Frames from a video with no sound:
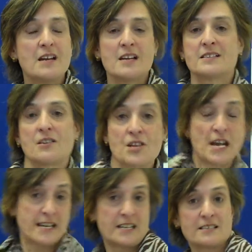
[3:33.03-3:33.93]
so that
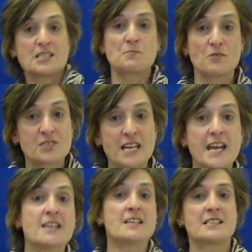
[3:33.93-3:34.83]
I can
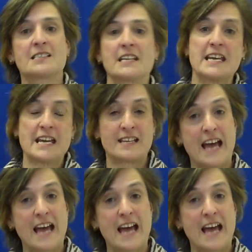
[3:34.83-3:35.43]
spontaneously and